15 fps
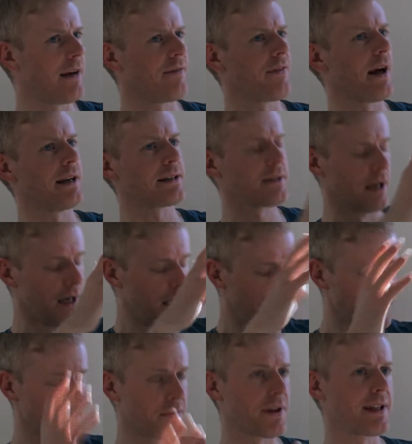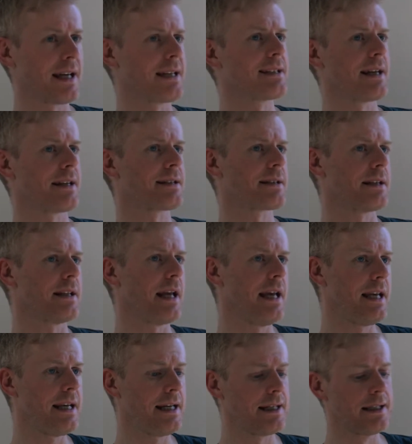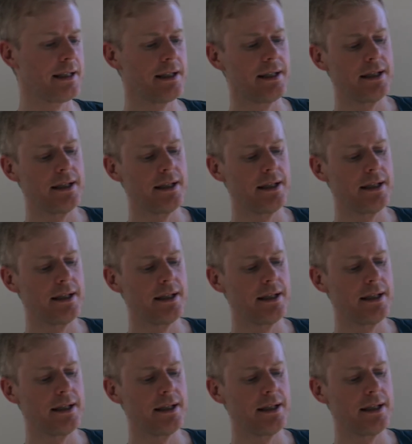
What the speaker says: if that's something that exists in the area.